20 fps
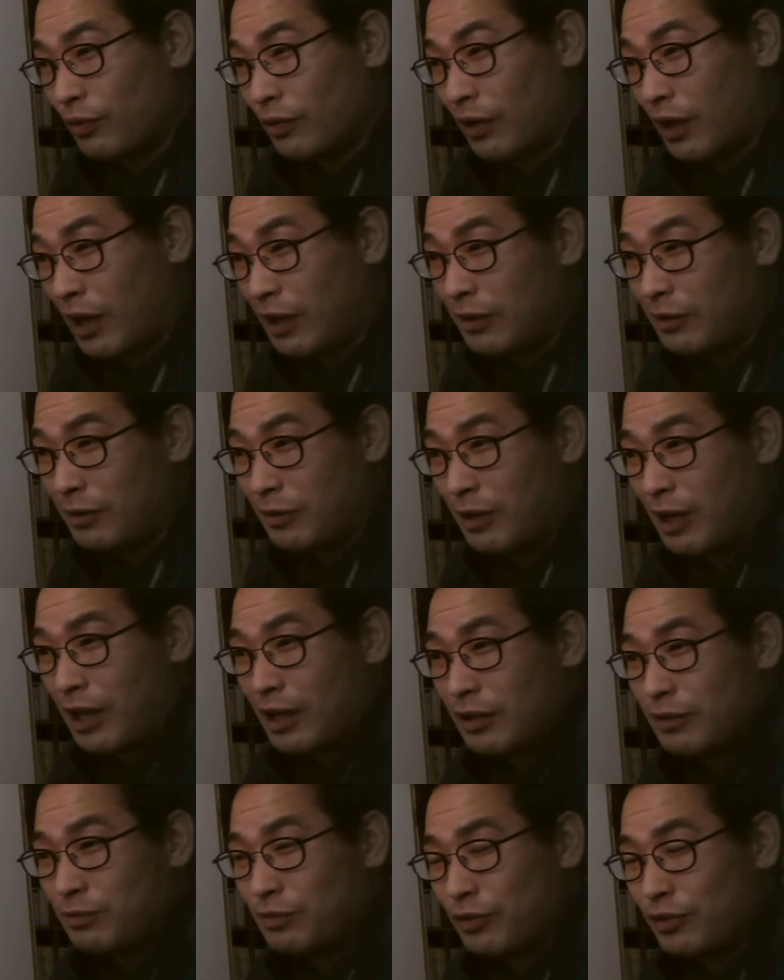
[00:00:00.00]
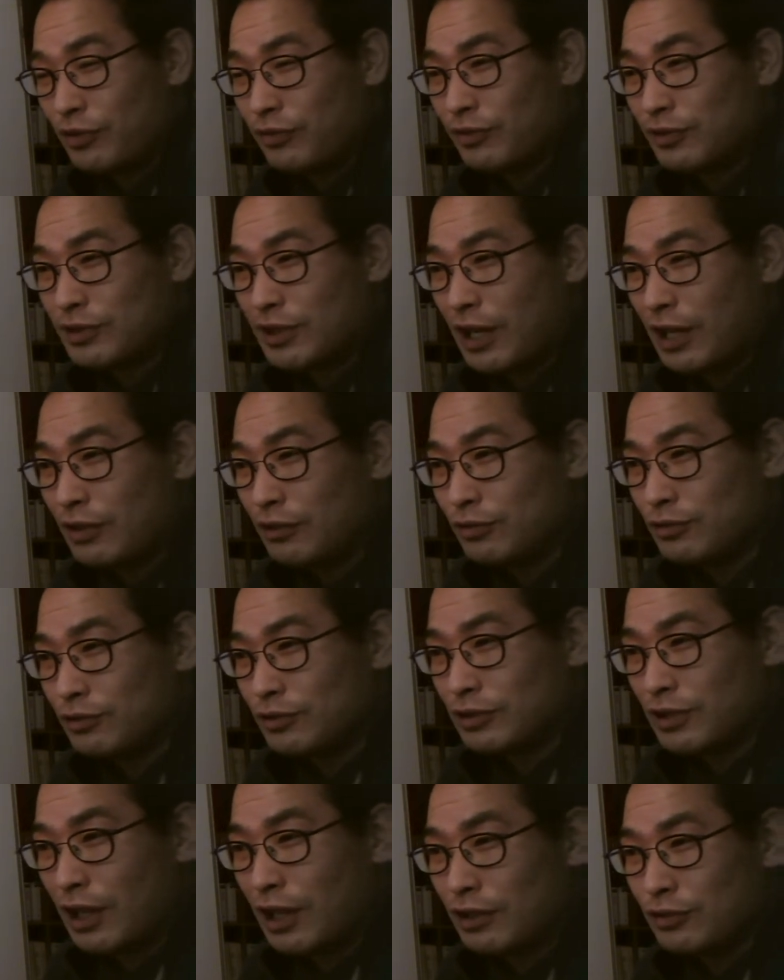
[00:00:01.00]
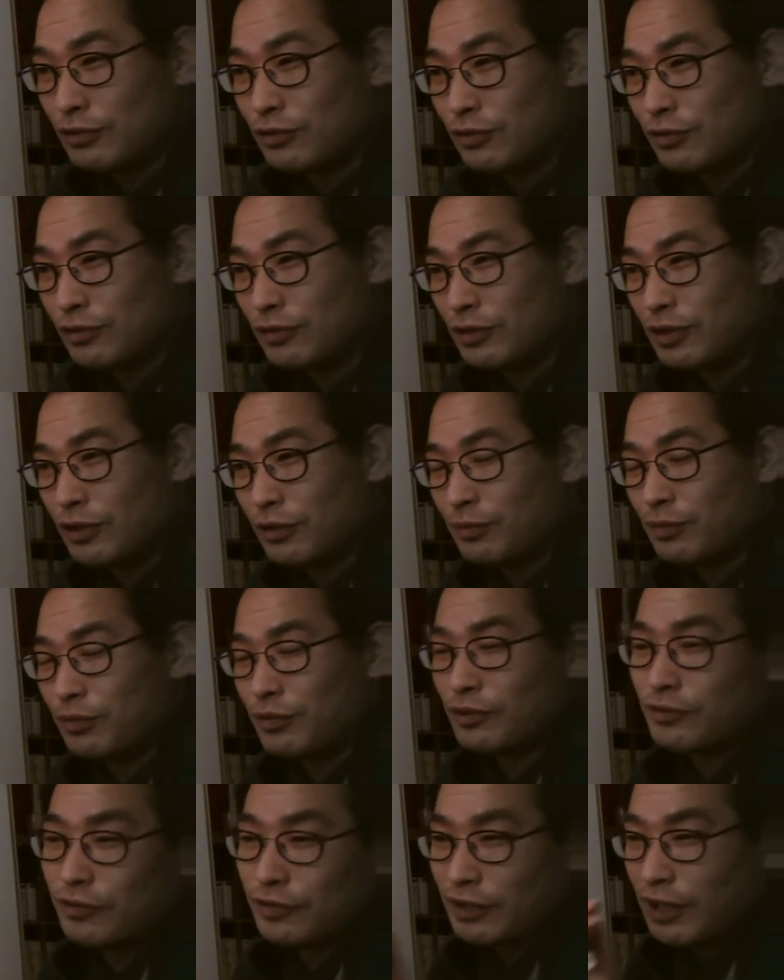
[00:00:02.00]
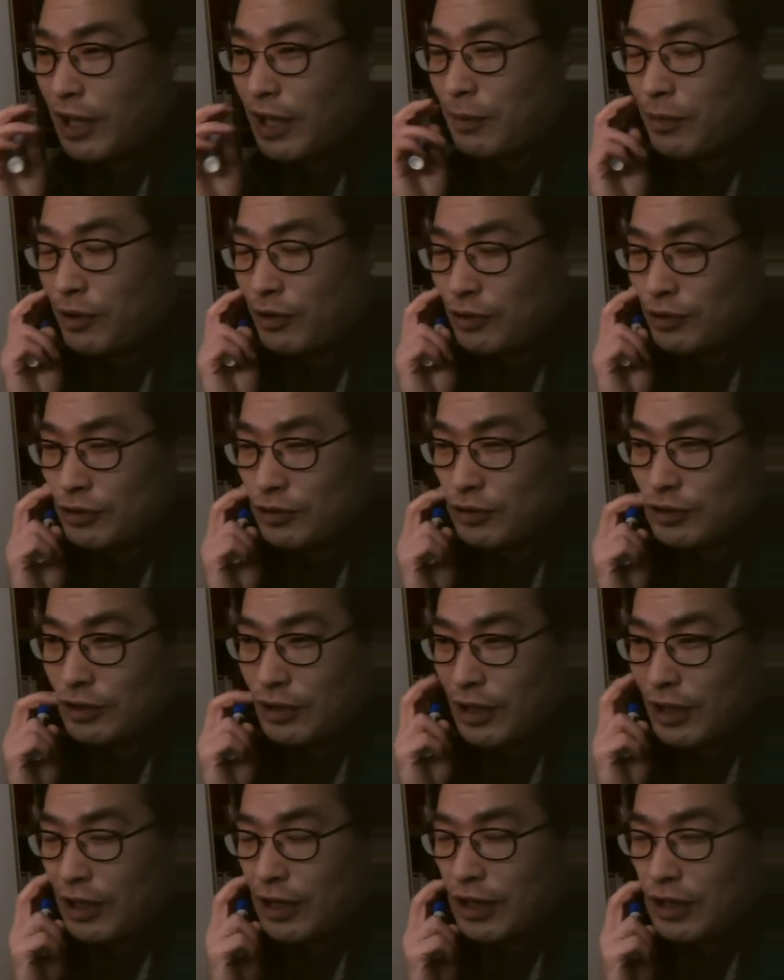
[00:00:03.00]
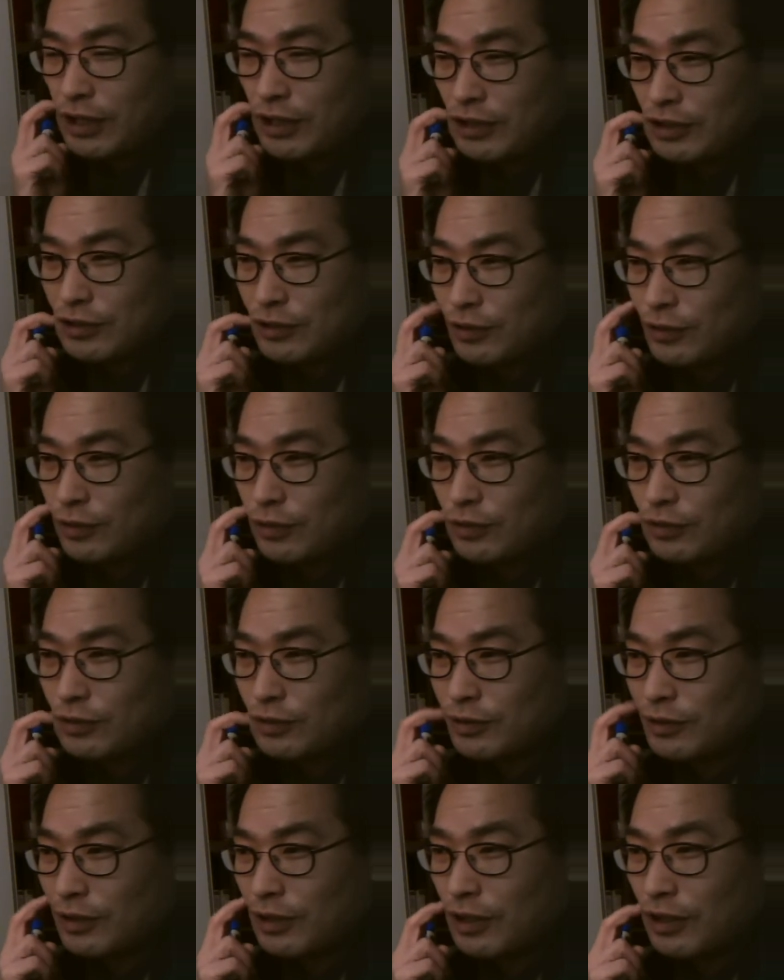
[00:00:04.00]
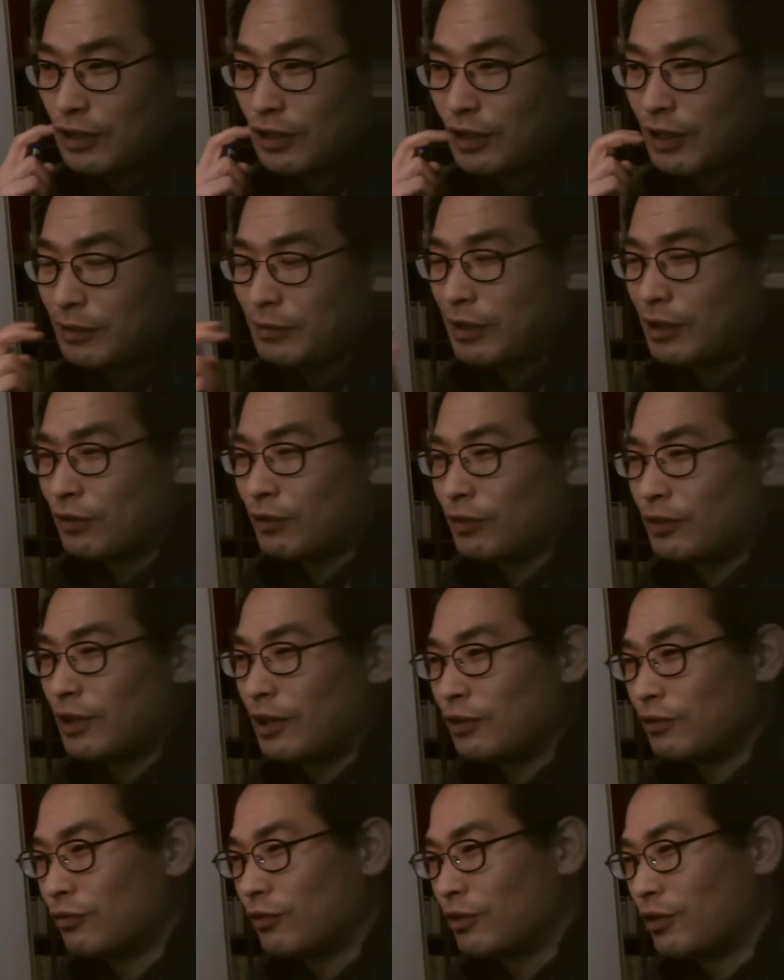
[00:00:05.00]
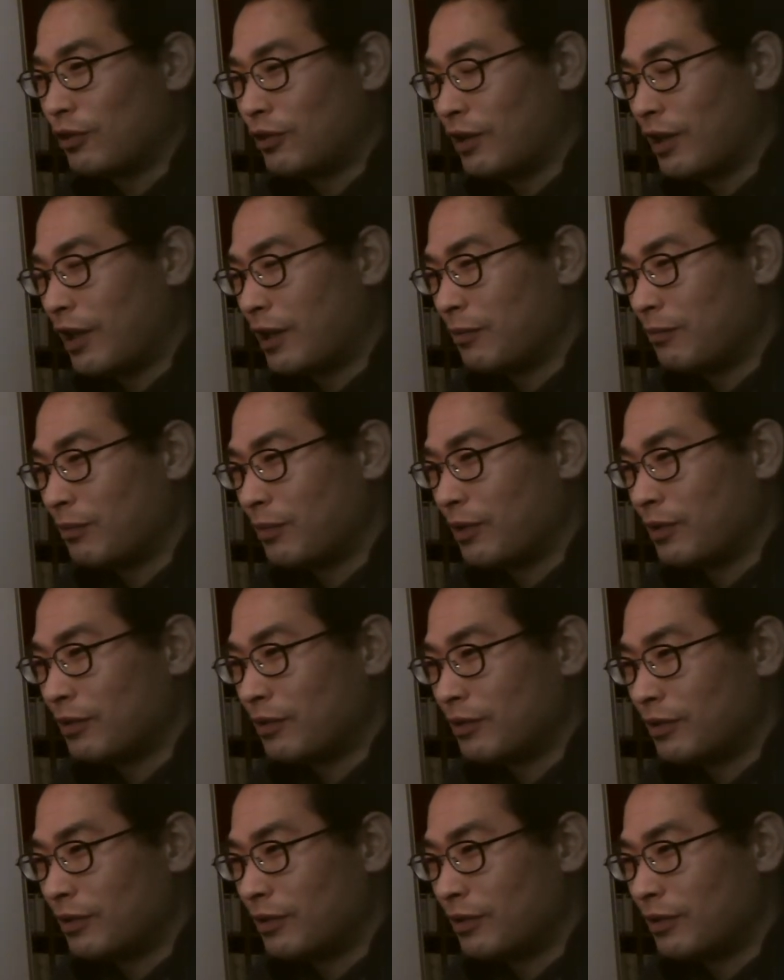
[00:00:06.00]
I had beautiful childhood in a beautiful neighborhood. It's called. I'm not gonna tell you what the name, but